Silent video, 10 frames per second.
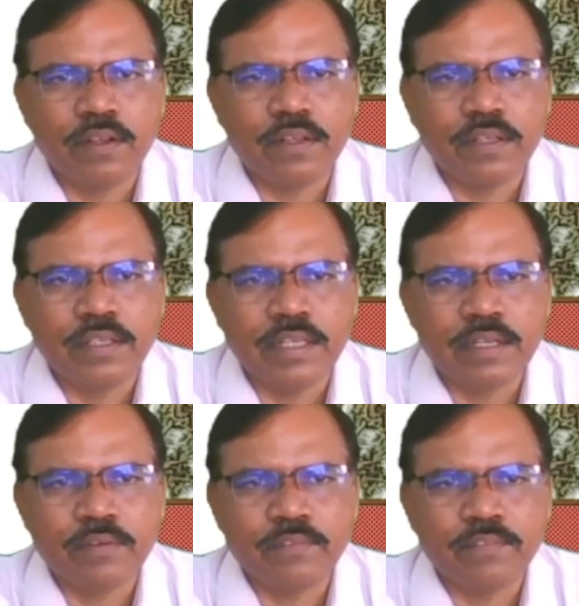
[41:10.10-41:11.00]

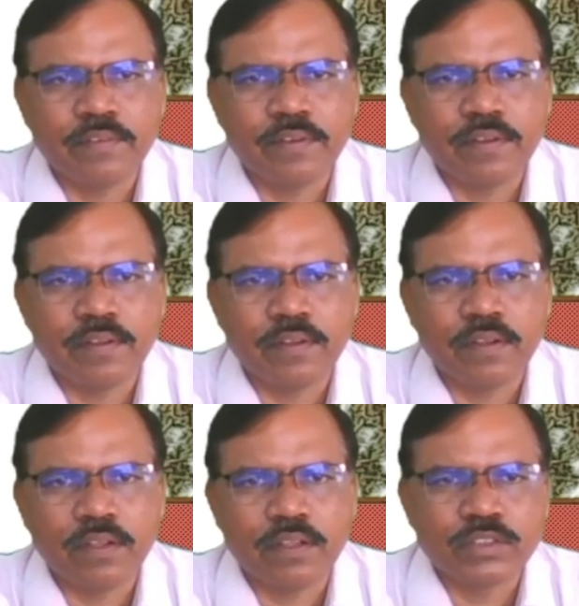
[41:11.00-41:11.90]
here.
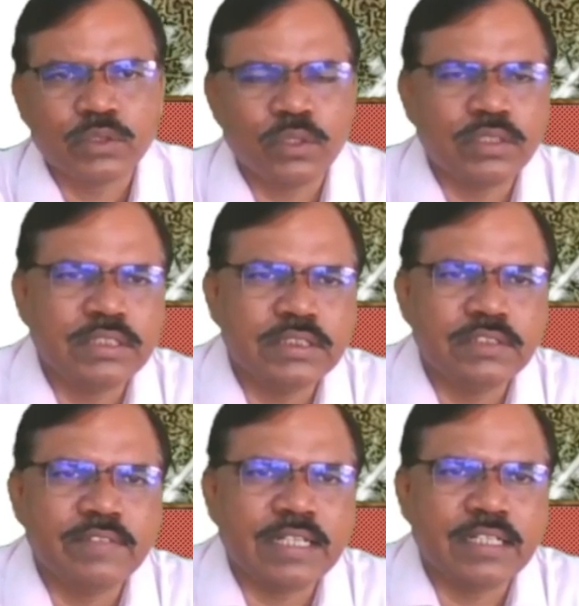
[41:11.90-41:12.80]
So this
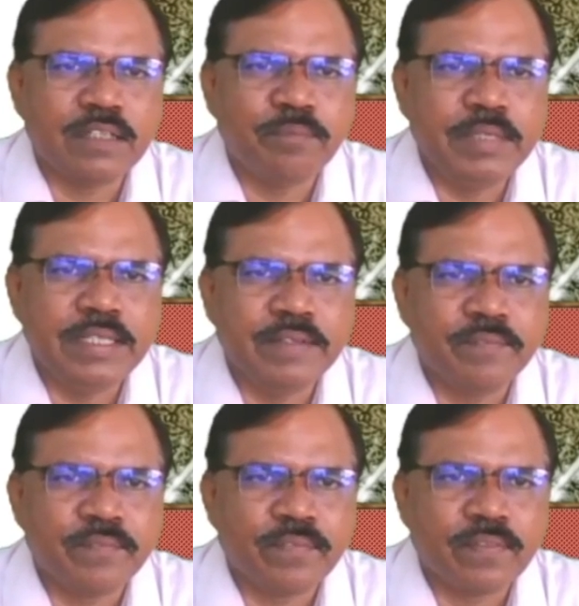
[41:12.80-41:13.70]
is vector B